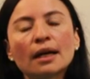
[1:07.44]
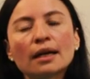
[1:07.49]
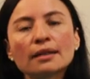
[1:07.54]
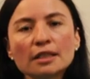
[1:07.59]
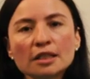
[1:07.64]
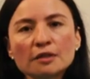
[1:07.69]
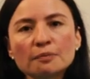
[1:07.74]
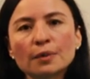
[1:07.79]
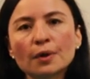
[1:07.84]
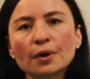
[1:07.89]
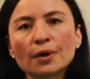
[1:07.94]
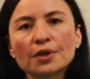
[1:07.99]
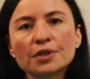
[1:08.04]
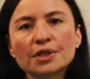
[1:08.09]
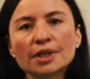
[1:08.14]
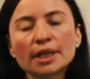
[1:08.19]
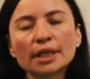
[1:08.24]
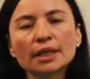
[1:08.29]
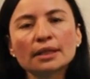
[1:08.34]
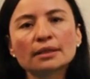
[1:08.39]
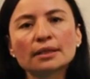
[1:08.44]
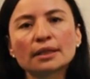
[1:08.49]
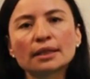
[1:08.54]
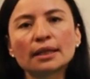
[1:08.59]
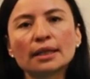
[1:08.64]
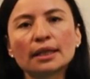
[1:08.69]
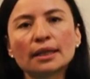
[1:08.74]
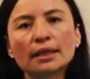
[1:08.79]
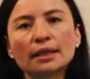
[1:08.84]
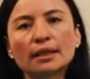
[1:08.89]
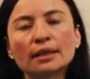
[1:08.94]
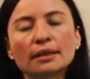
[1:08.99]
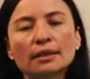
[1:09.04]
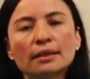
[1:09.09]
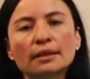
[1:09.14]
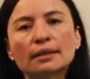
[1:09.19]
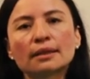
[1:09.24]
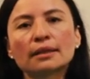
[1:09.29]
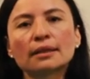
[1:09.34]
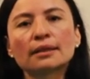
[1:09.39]
This project
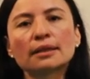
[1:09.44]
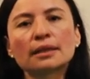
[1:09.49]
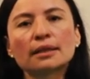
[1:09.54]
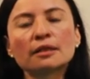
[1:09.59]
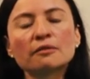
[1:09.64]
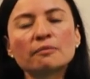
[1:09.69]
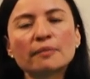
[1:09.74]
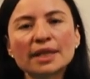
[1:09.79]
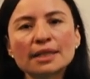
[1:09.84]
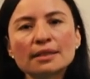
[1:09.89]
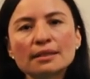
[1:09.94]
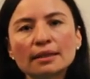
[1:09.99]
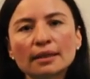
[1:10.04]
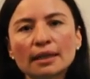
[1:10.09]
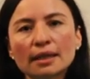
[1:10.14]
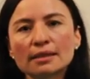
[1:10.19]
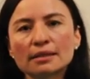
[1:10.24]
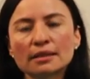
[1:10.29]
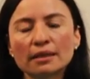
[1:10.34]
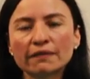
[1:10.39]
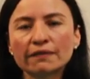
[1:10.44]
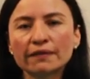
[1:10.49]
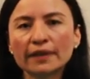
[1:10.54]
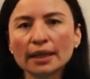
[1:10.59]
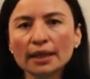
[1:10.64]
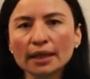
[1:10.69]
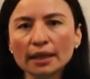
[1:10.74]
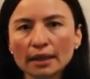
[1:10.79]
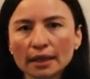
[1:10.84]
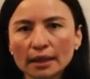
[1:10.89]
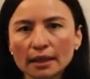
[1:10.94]
investigates the very